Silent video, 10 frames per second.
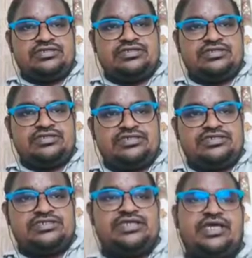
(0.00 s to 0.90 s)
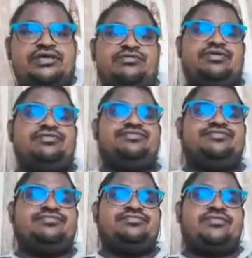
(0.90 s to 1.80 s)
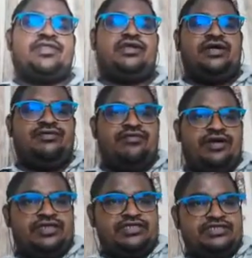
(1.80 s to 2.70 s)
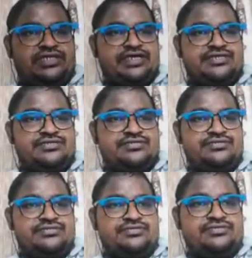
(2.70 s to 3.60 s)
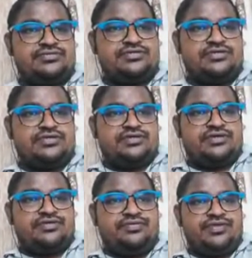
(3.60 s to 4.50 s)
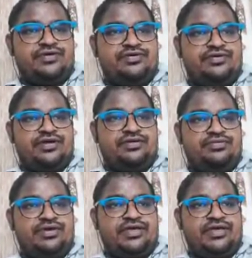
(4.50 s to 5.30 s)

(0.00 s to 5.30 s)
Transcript: This is psi 1. And what is psi 2? Mu naught